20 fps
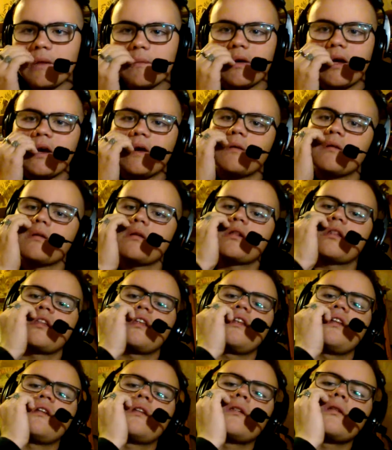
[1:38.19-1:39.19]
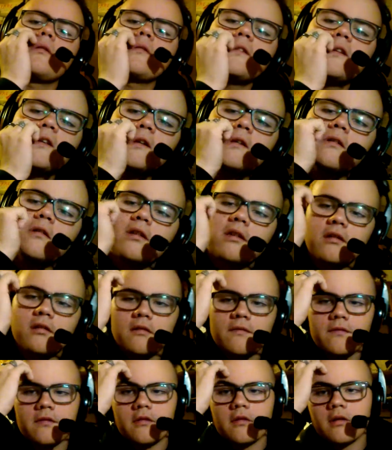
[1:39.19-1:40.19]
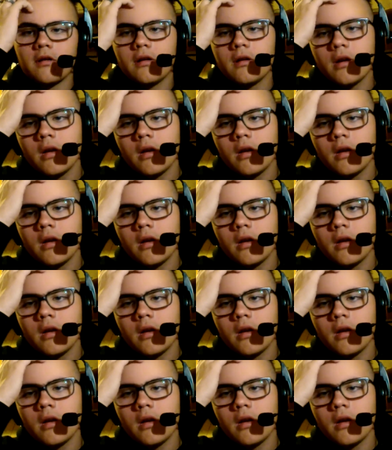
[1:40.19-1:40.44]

pounds, and it's looking good so far.